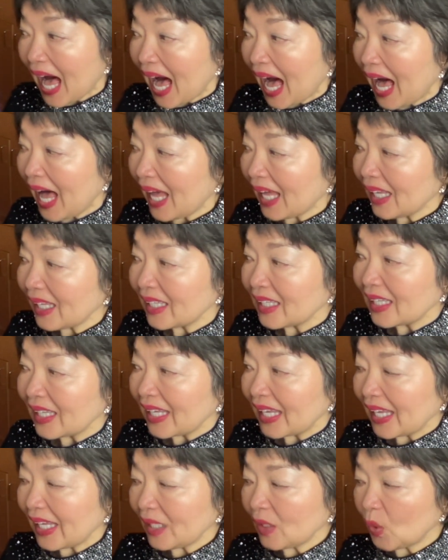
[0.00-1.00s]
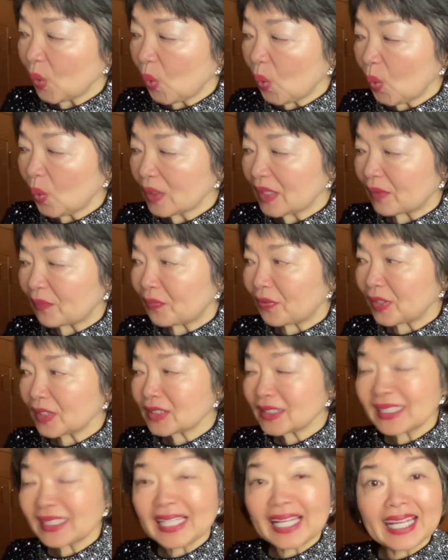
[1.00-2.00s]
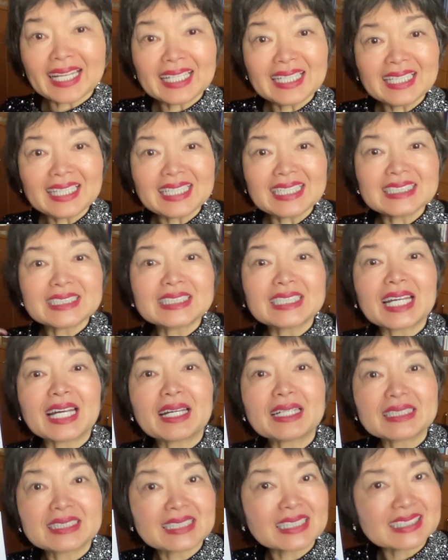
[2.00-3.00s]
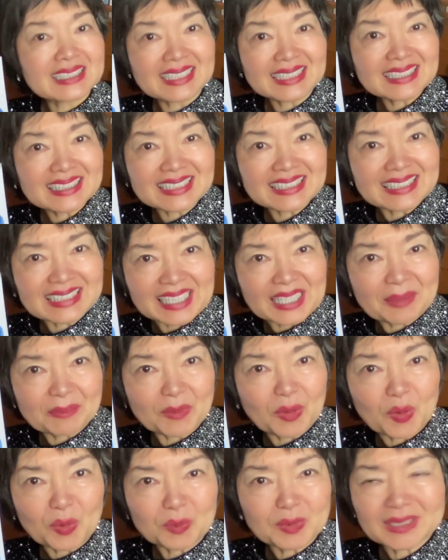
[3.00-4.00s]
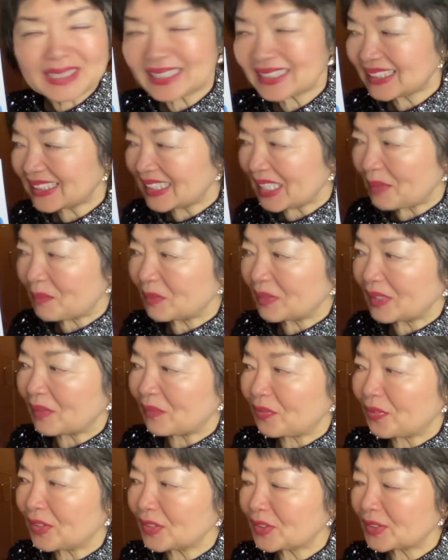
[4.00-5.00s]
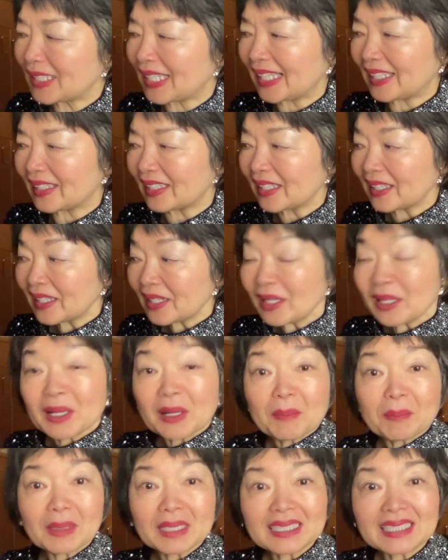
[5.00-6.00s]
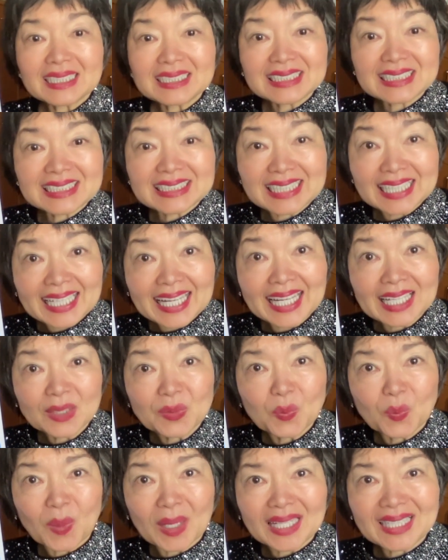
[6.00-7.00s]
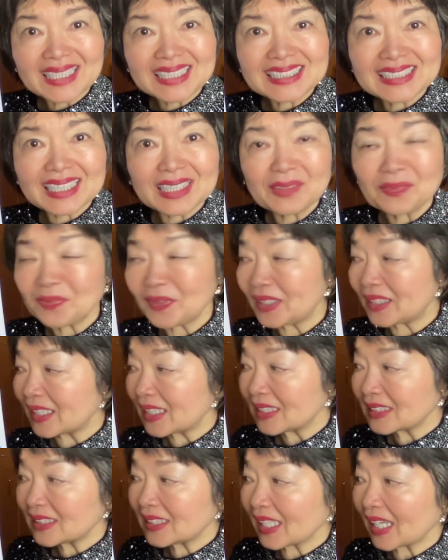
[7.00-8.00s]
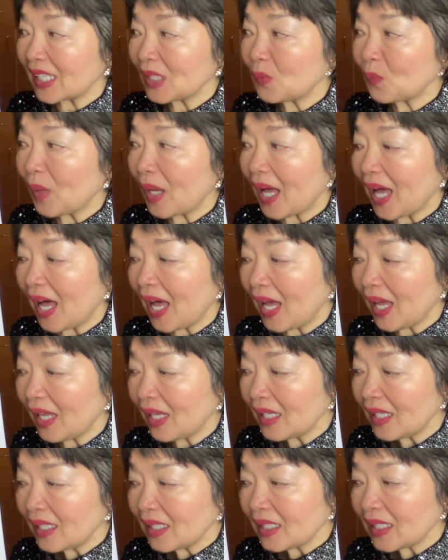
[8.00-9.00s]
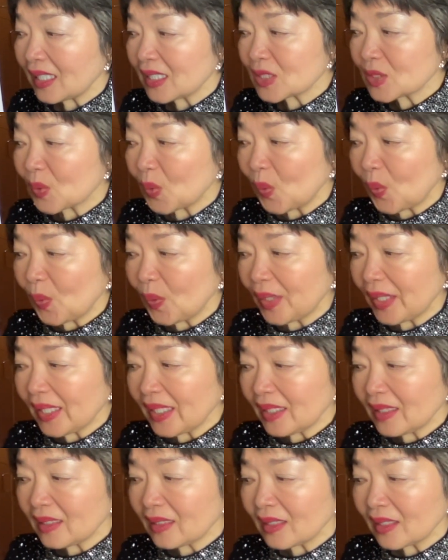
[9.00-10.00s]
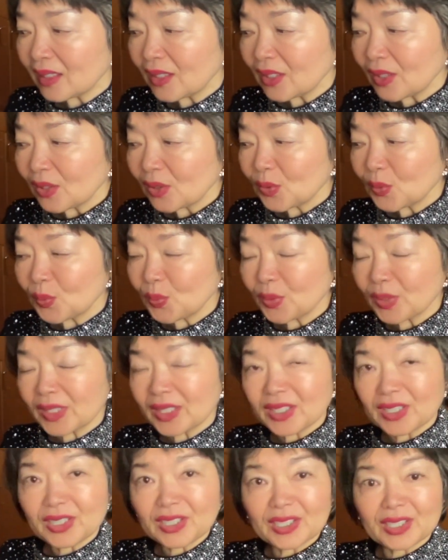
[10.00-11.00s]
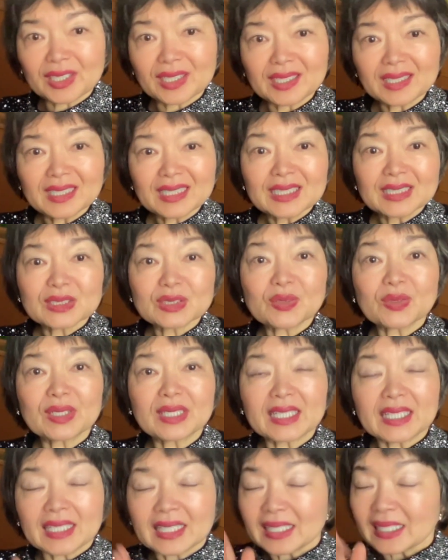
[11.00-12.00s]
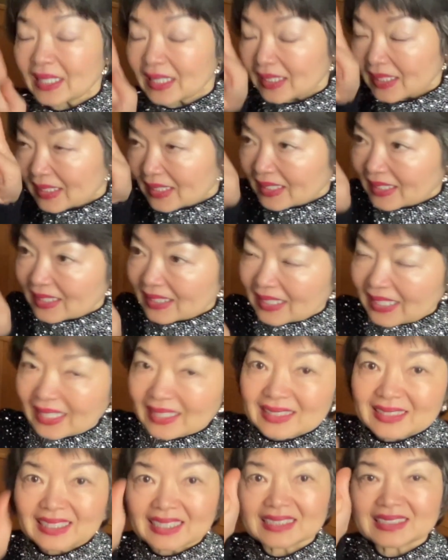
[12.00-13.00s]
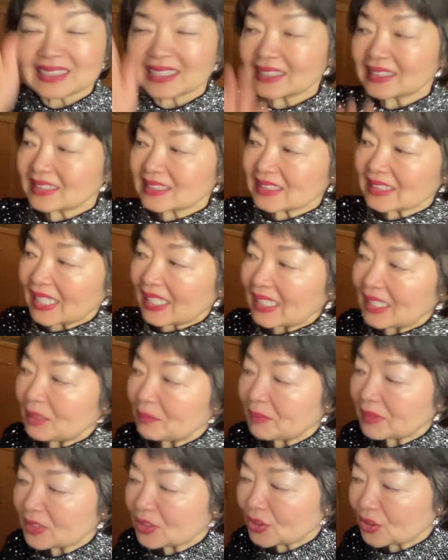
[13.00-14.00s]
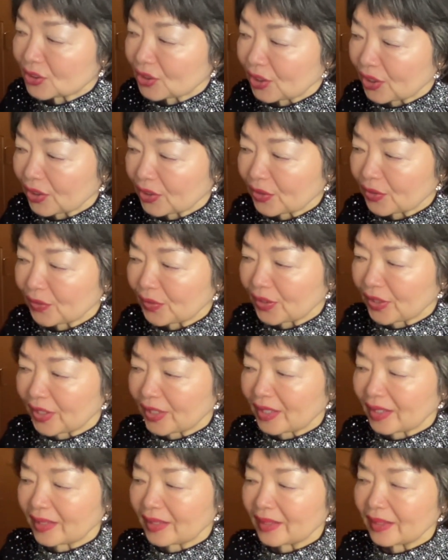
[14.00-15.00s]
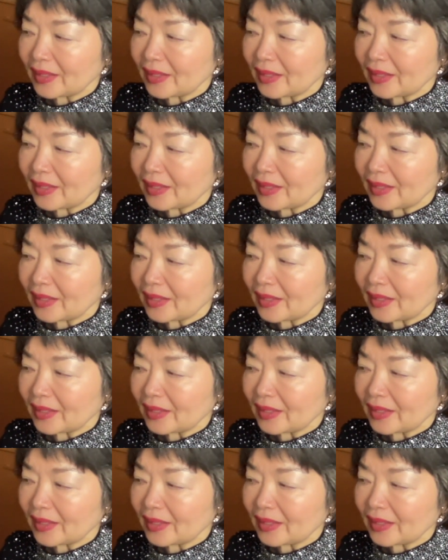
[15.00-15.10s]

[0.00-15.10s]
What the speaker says: A and O, the first line is just the same, almost the same, the first line. But the second one is the different. Second one, A is going to here, so like this. It's a little bit circular.